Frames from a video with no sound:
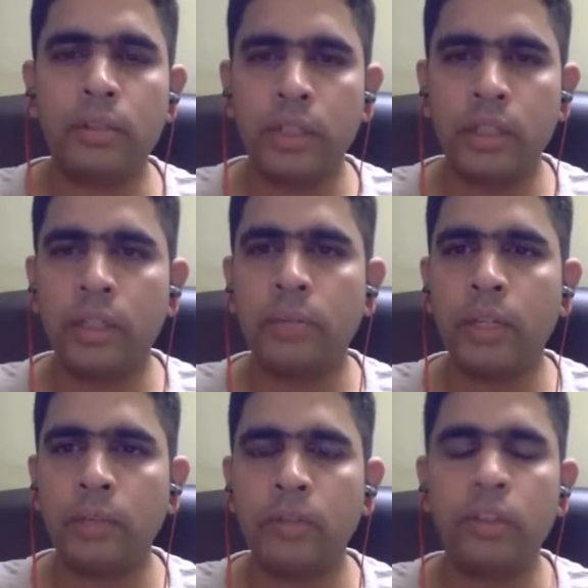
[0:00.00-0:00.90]
and he
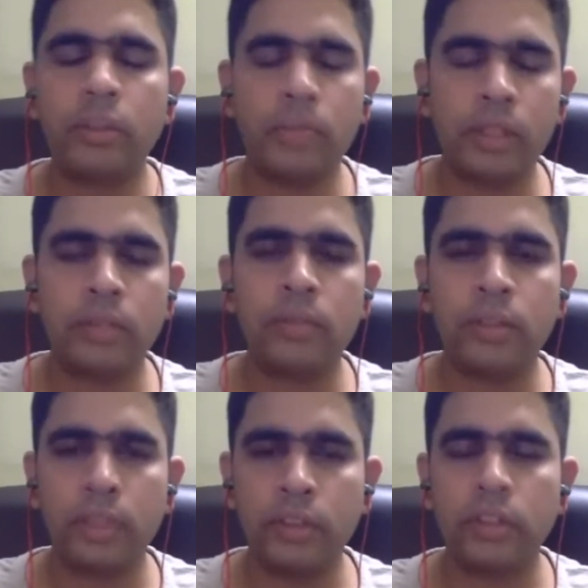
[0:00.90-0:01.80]
reply me within minutes.
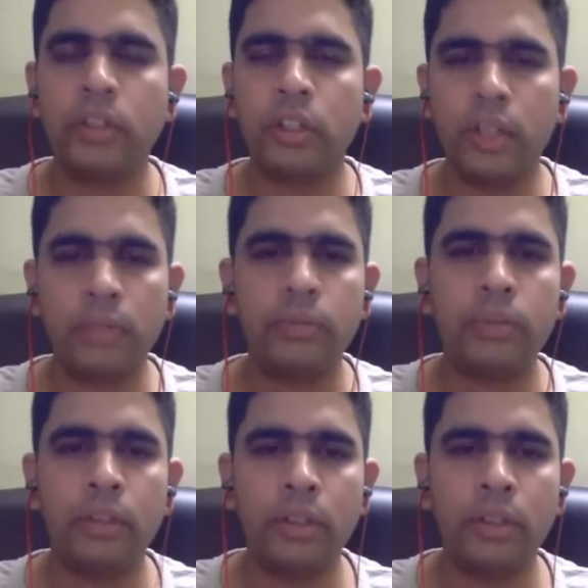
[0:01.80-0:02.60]
He was real helpful.